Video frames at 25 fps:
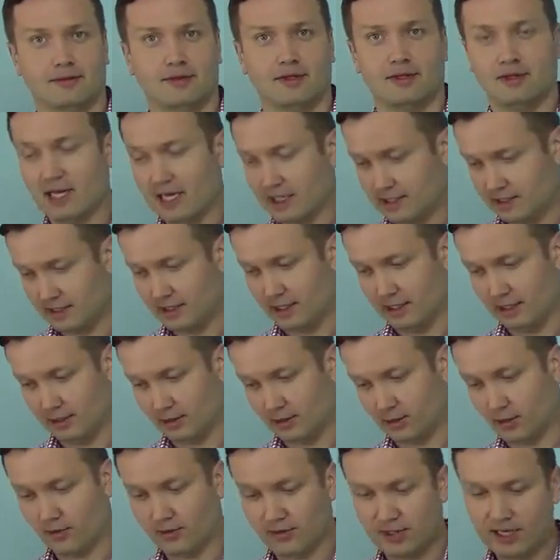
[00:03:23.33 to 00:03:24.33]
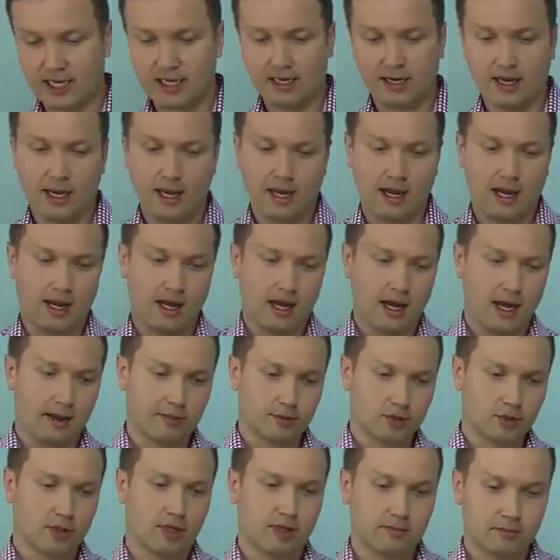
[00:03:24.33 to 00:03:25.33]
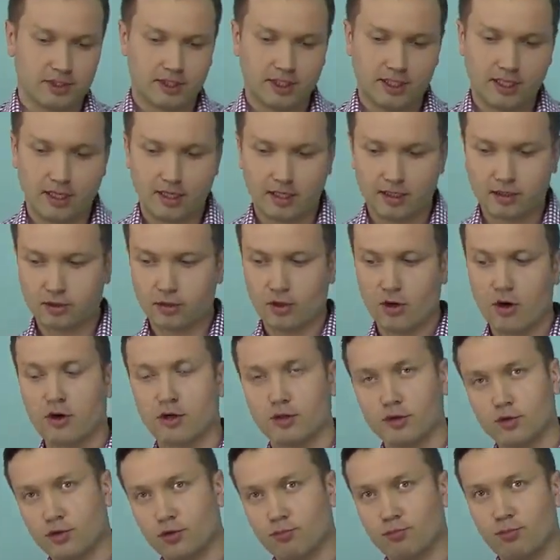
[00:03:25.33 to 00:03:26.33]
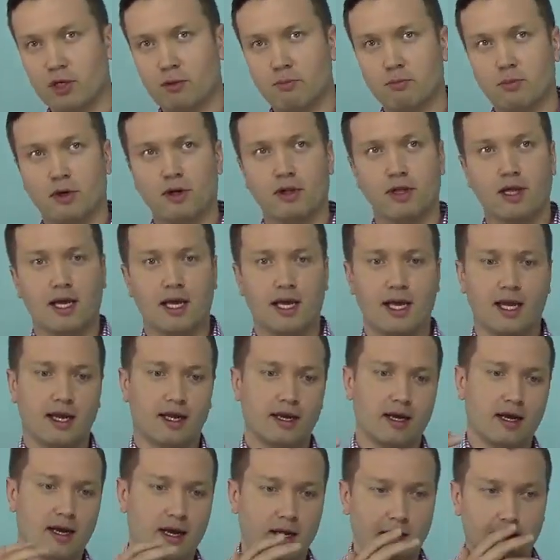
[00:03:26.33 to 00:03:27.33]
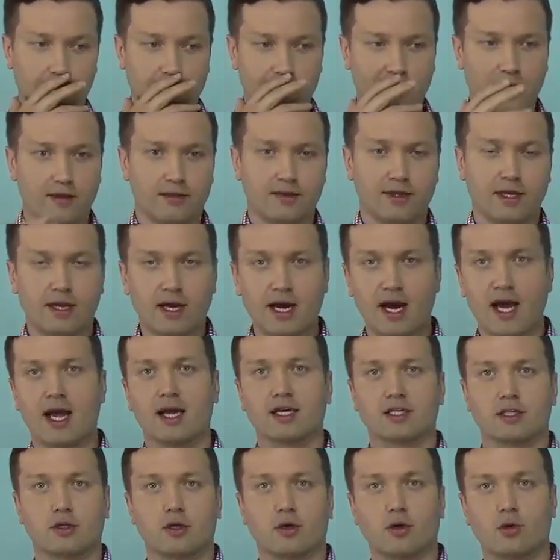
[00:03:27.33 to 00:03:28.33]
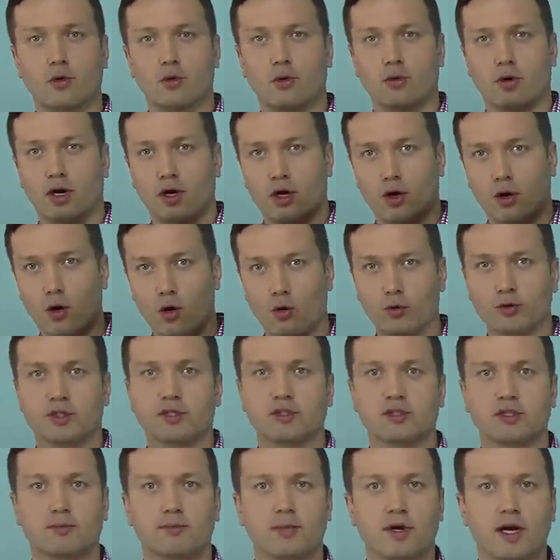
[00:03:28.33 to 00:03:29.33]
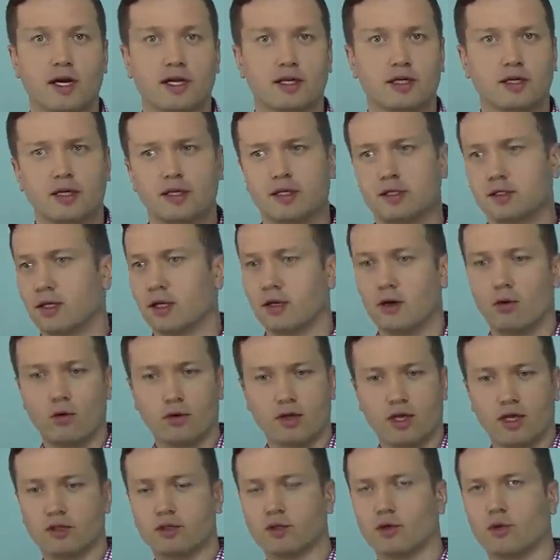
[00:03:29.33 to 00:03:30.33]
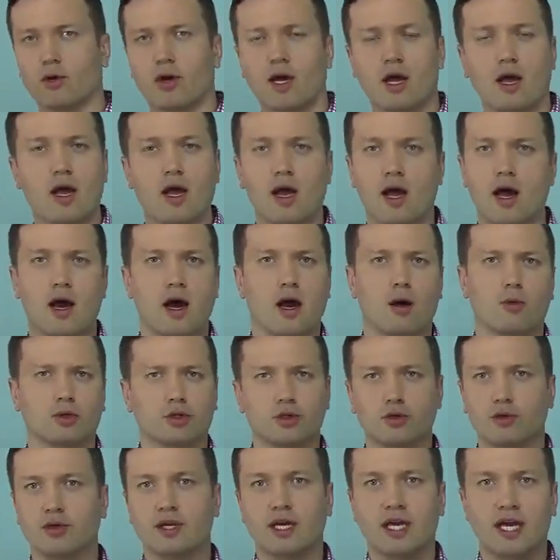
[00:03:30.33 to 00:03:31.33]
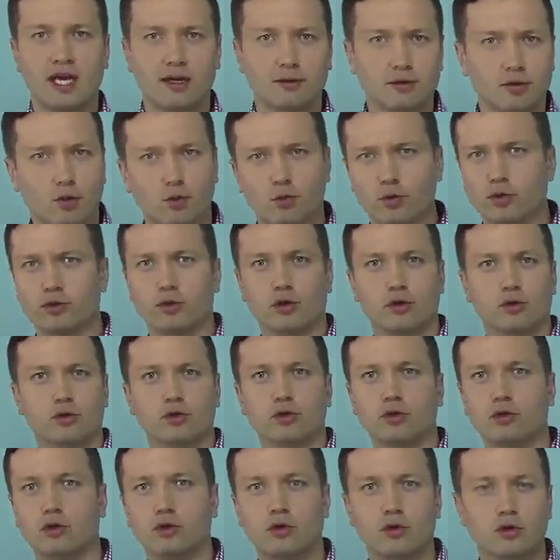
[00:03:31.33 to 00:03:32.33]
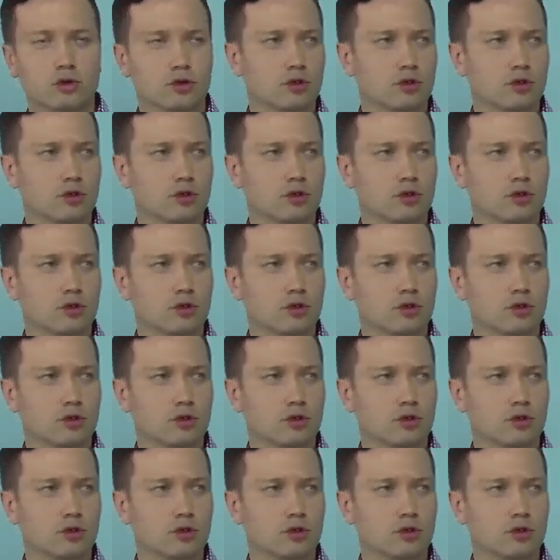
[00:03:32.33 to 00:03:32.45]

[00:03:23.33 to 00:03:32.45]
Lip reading: That's it. So then I'm sitting and talking to people, and then the guy actually who hosted the party, he's like, okay, so what's your name? So what do you do?